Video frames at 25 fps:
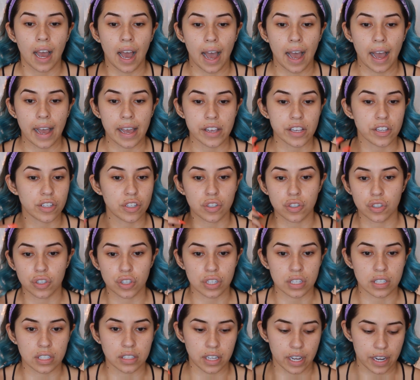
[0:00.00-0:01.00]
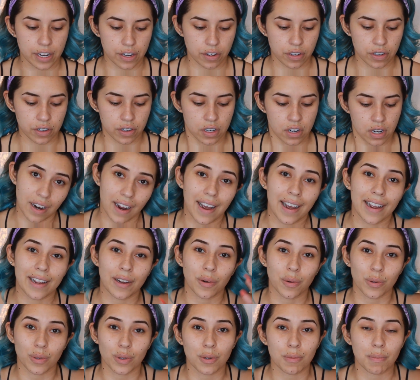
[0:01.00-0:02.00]
eyes, just liner. I
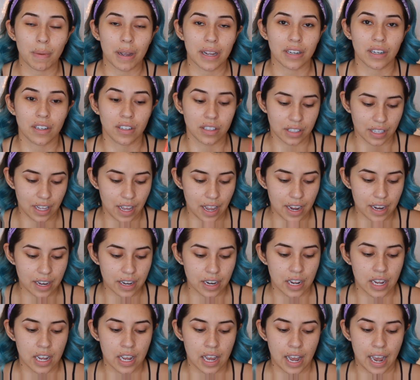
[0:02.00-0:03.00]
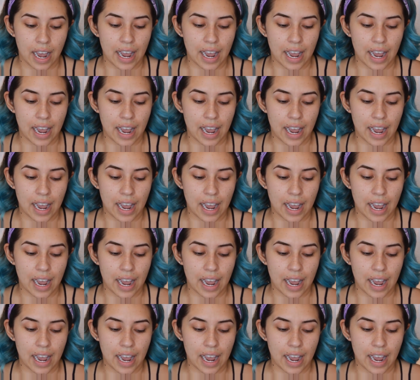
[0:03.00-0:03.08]
ordered mine online.